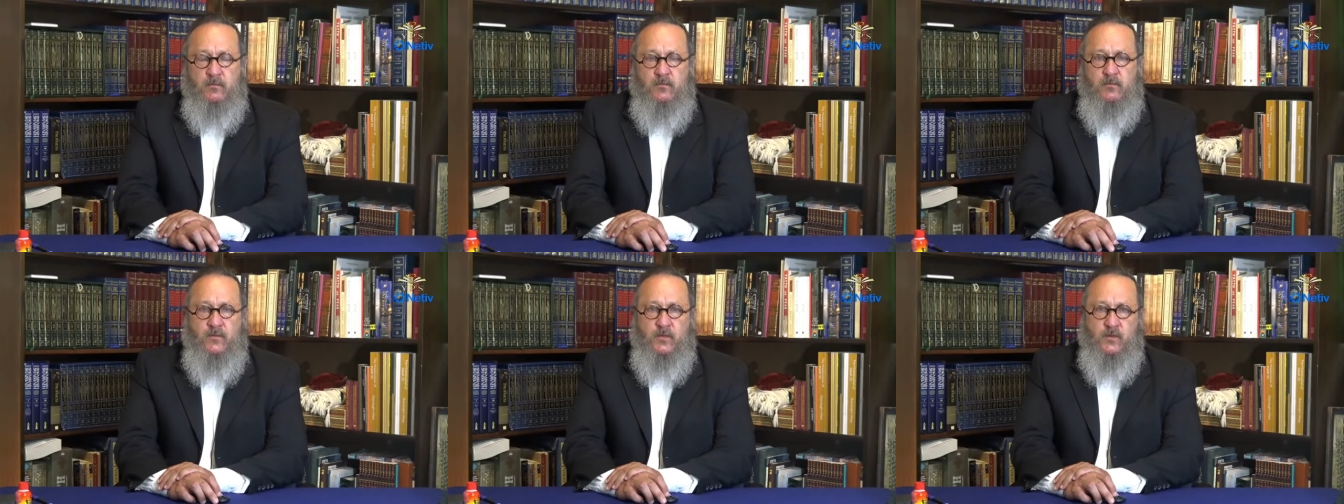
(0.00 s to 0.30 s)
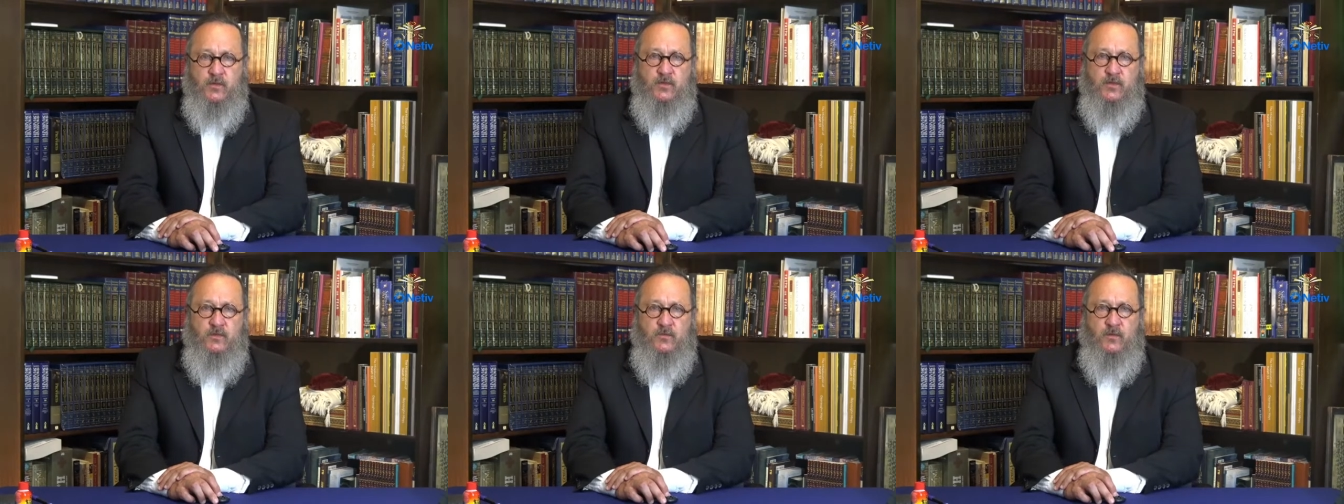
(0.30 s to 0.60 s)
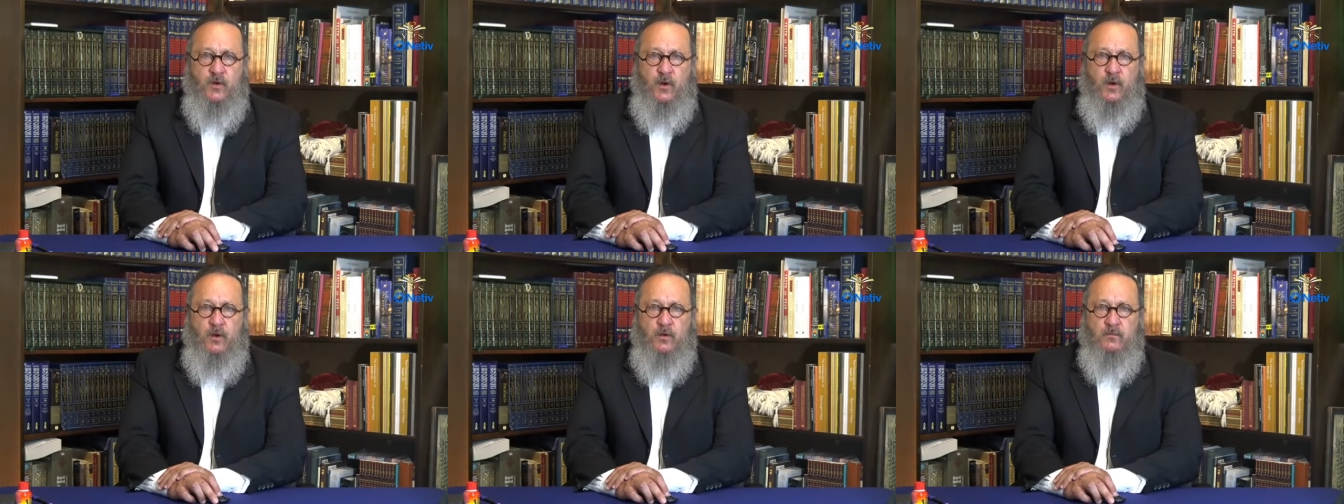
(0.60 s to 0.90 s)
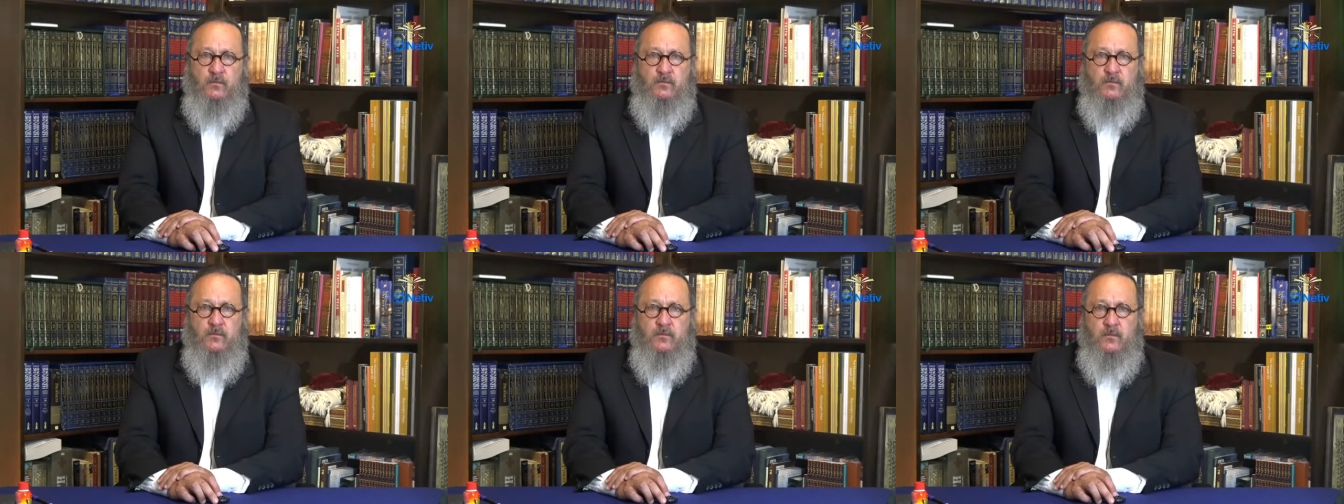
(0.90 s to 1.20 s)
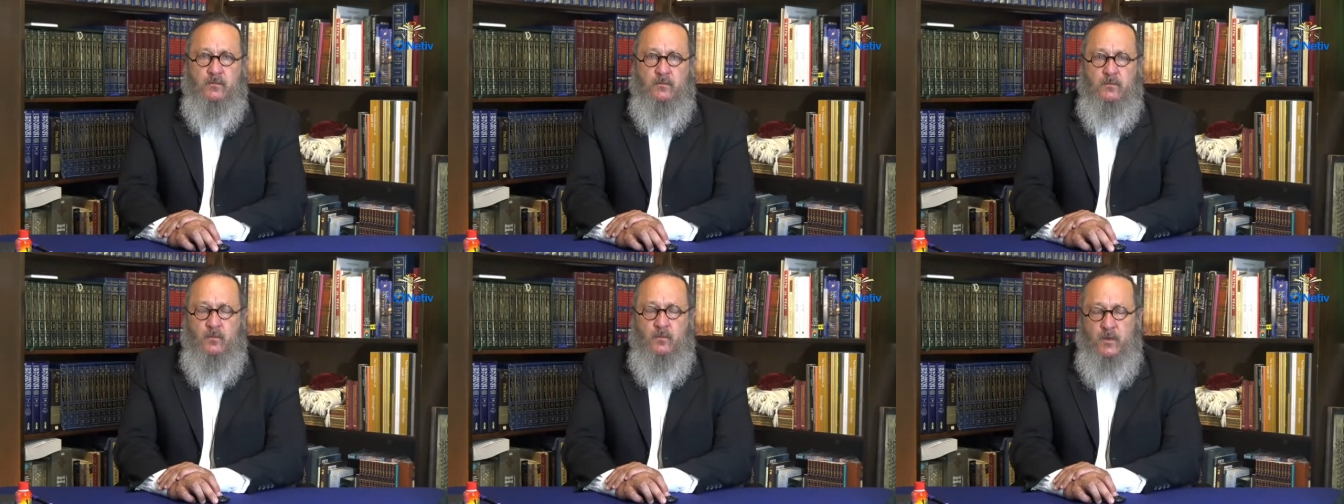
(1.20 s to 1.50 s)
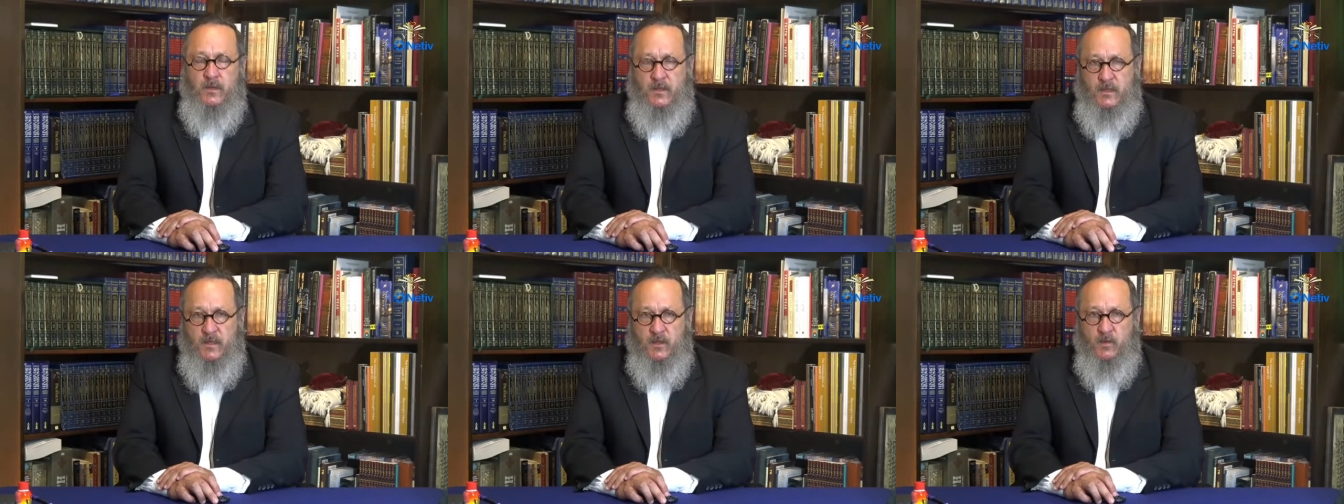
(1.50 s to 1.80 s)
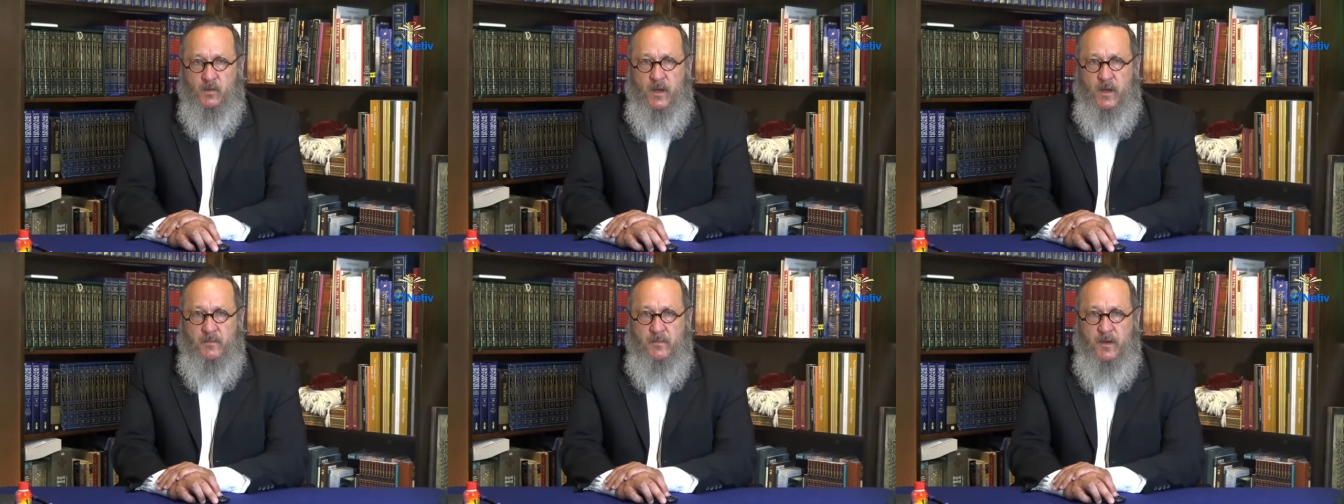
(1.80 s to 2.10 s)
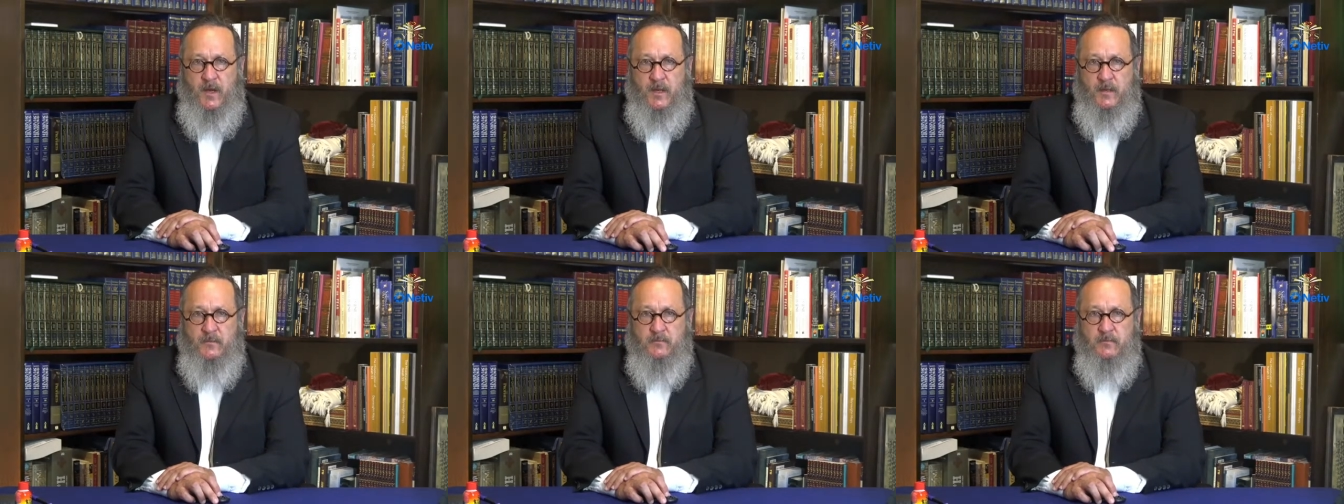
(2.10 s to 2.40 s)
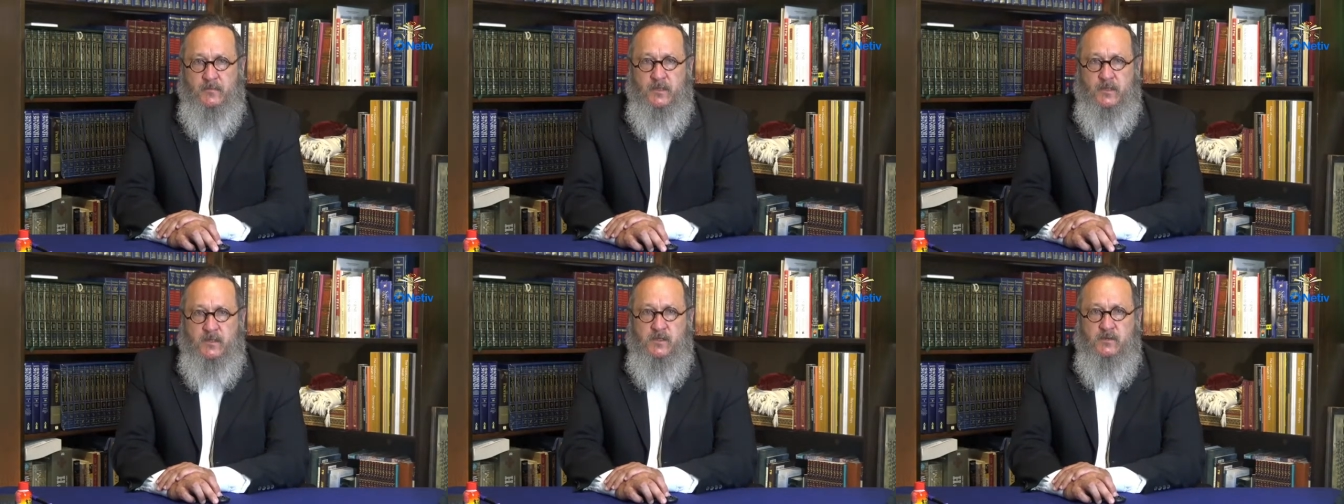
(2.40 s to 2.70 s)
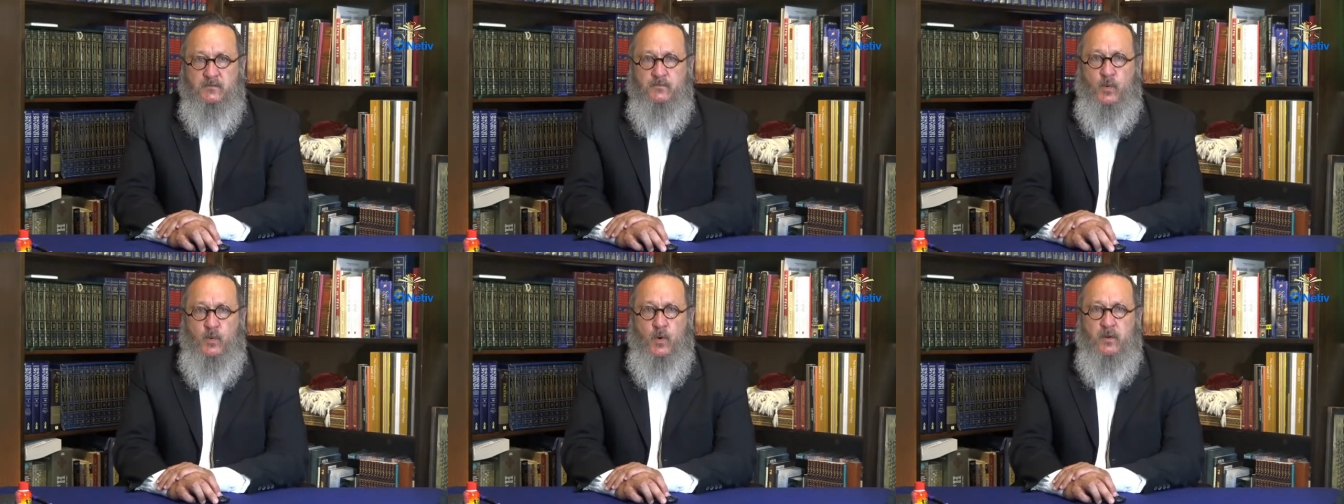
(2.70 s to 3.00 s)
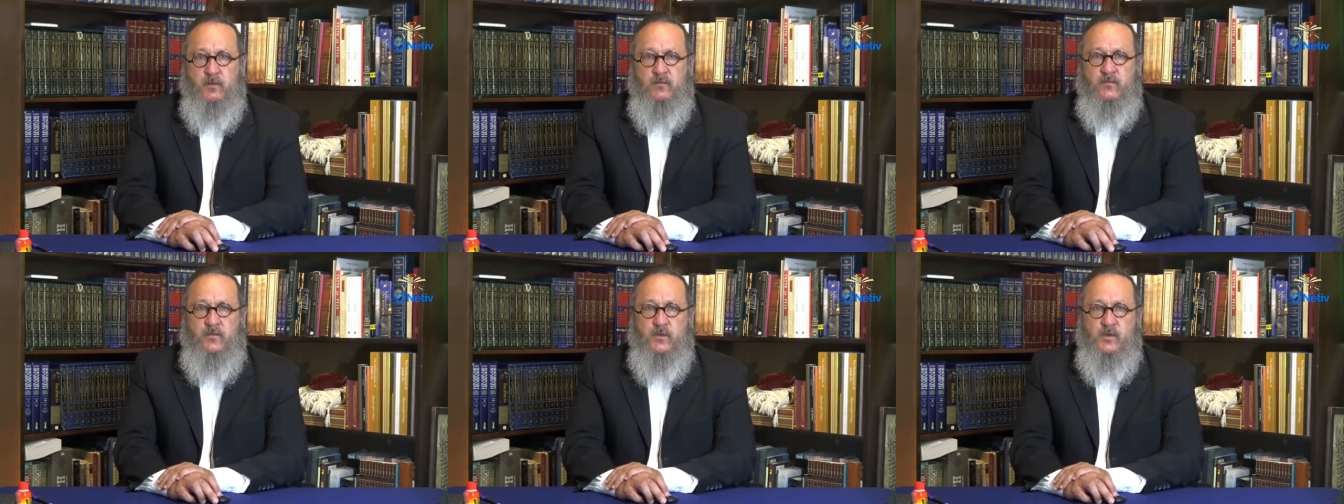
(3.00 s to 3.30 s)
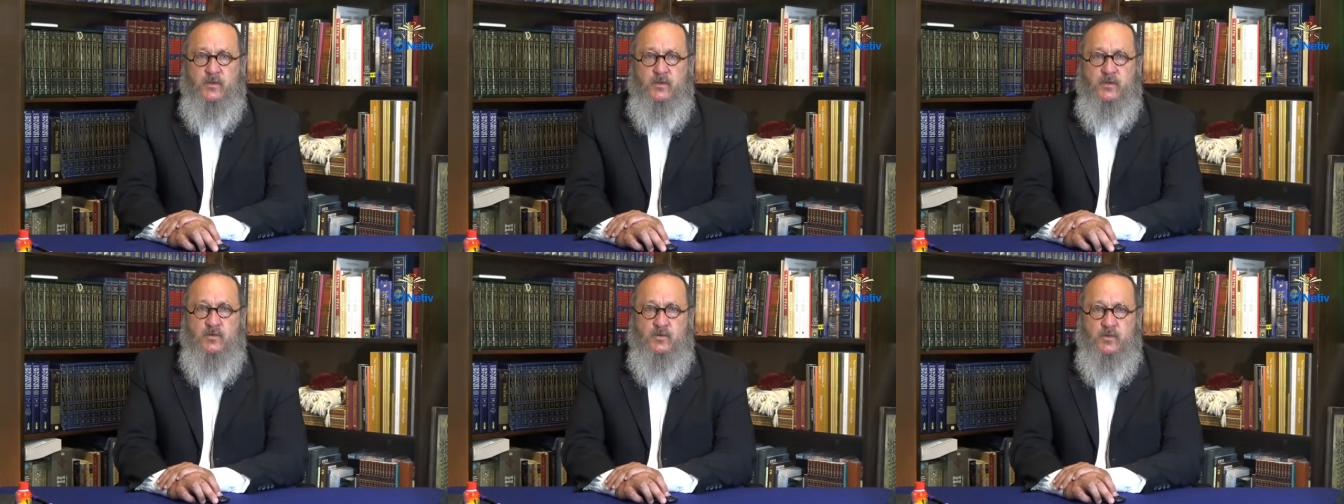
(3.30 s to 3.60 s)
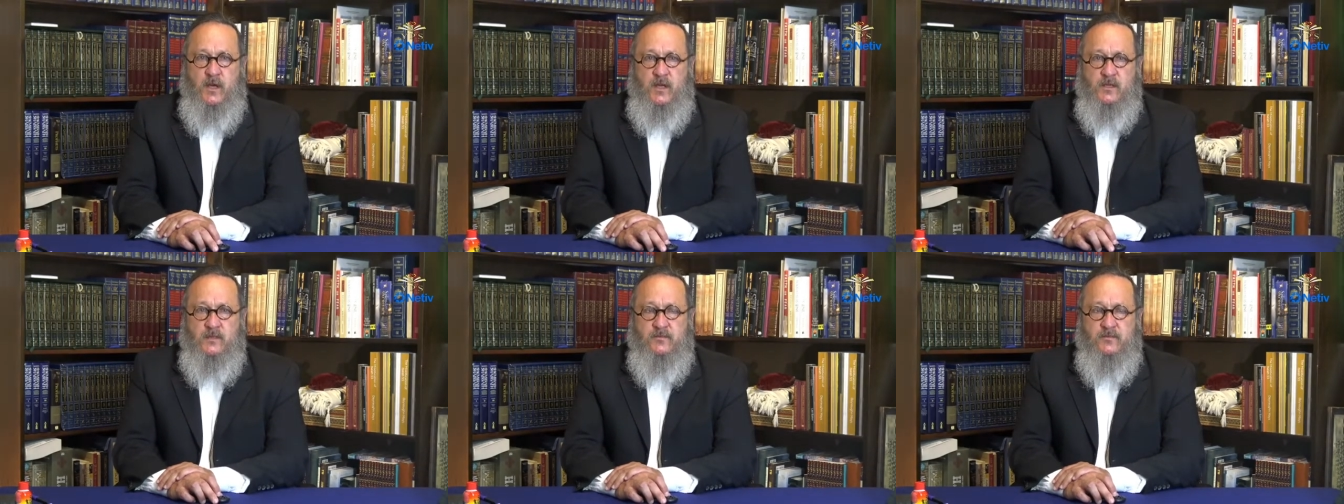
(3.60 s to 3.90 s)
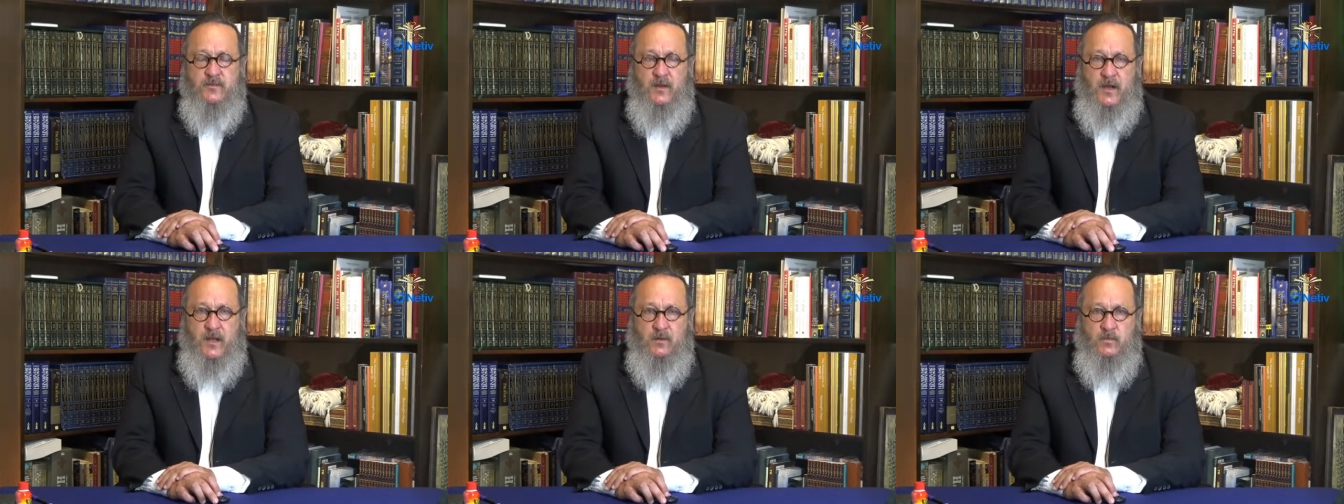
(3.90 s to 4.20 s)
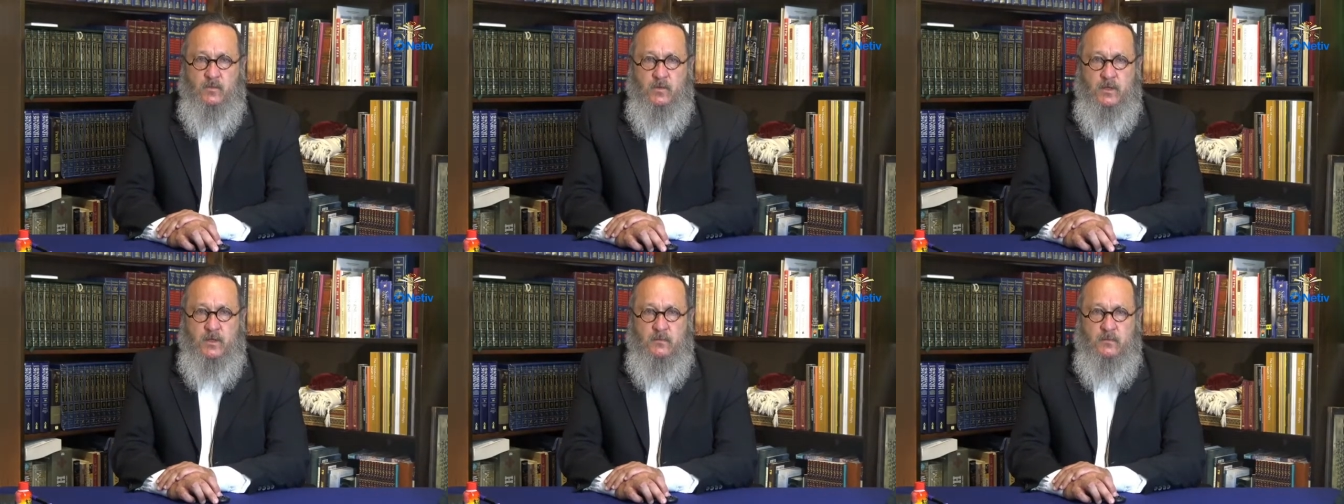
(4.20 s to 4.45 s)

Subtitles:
First of all, we need a rabbi. It's important for you to try to find one.